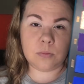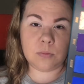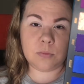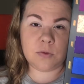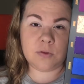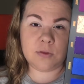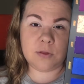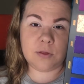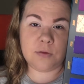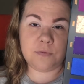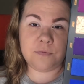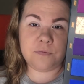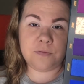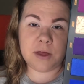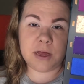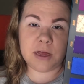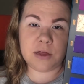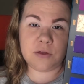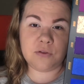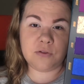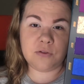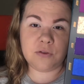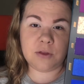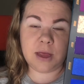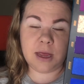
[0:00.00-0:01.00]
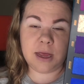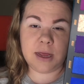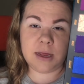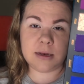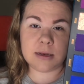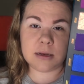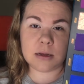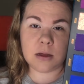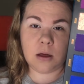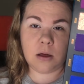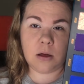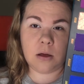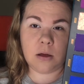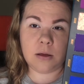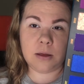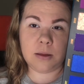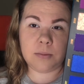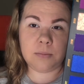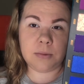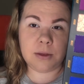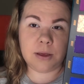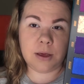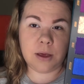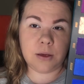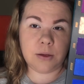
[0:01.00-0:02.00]
So the first shade
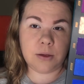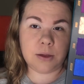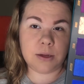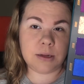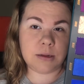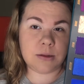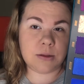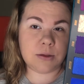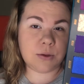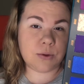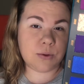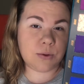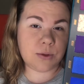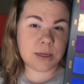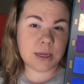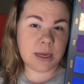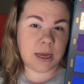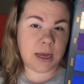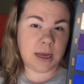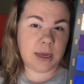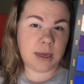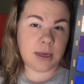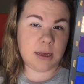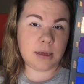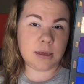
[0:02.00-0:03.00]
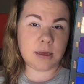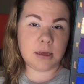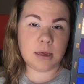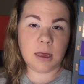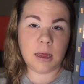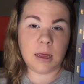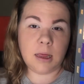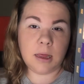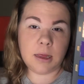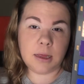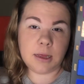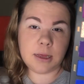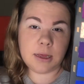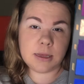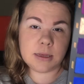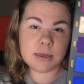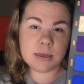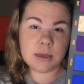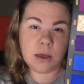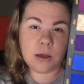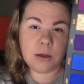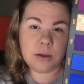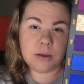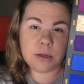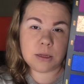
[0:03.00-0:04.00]
I'm going to take is
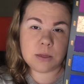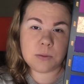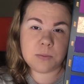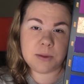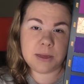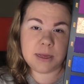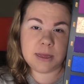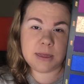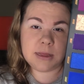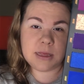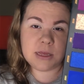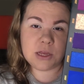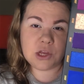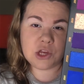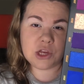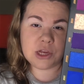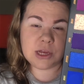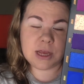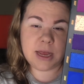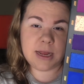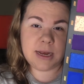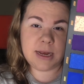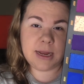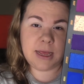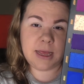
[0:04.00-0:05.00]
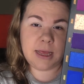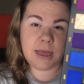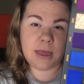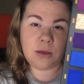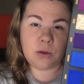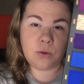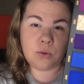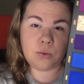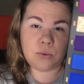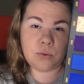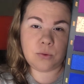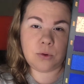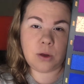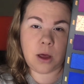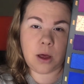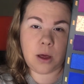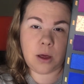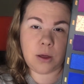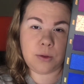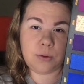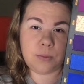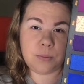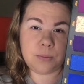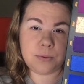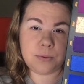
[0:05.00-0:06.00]
going to be this shade here called Hope.